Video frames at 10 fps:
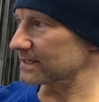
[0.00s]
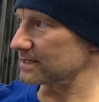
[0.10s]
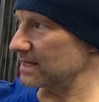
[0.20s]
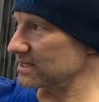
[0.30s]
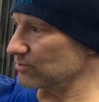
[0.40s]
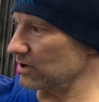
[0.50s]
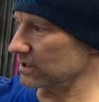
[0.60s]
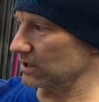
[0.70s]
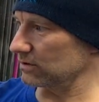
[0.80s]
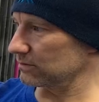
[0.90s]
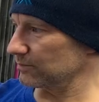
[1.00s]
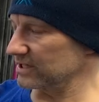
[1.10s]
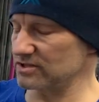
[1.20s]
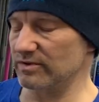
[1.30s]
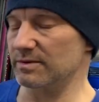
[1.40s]
Today's workout,
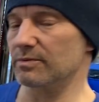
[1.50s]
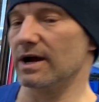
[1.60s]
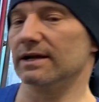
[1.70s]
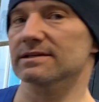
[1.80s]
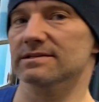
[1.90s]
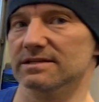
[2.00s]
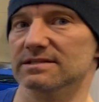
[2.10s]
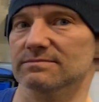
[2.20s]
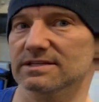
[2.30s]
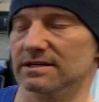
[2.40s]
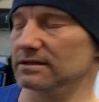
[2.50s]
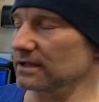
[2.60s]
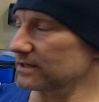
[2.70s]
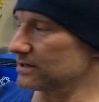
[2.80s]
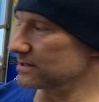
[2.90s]
because we've been practicing some single
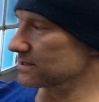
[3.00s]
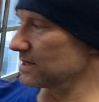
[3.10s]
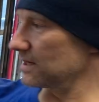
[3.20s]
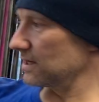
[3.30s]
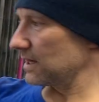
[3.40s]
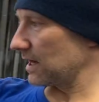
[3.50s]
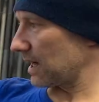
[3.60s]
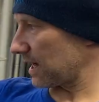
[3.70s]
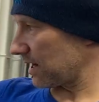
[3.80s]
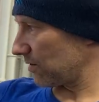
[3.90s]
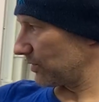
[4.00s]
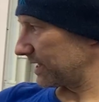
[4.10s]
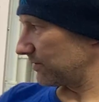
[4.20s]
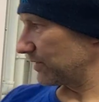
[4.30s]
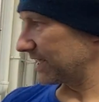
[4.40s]
unders,
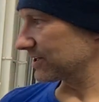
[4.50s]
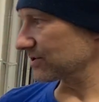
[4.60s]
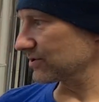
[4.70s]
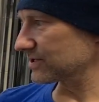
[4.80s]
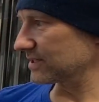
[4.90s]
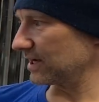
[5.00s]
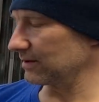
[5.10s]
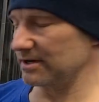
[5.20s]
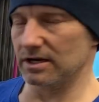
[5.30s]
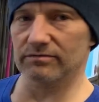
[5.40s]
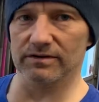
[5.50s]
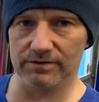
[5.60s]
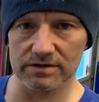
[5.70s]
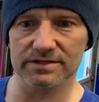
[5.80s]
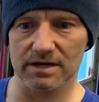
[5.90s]
we introduced the element of
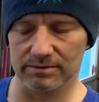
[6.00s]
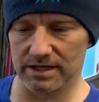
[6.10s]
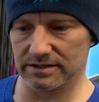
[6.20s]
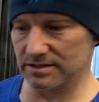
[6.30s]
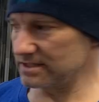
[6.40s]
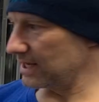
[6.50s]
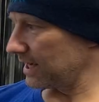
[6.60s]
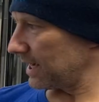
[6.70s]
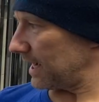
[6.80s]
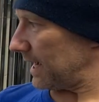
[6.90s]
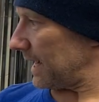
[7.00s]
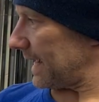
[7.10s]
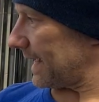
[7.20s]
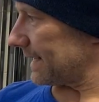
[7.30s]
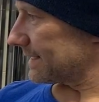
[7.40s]
reverse double unders.
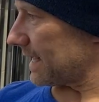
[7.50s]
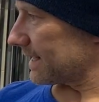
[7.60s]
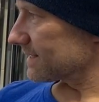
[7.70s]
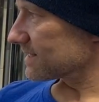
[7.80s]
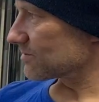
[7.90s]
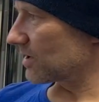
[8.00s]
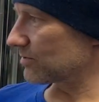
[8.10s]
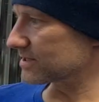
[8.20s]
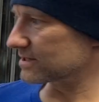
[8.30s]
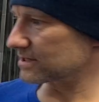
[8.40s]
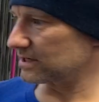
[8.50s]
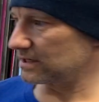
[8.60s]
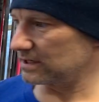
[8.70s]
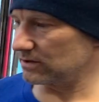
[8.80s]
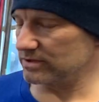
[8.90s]
And this is where
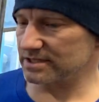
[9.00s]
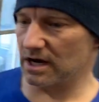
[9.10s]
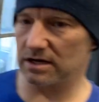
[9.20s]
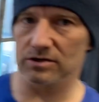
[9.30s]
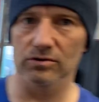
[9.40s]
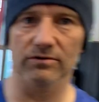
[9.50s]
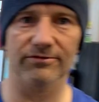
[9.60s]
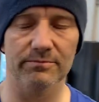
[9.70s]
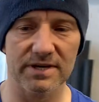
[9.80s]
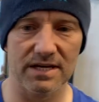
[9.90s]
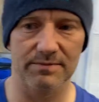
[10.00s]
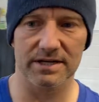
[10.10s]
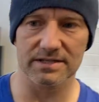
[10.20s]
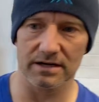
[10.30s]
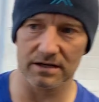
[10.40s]
it was kind of cool for me,
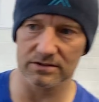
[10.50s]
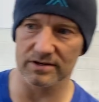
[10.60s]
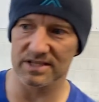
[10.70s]
because I got to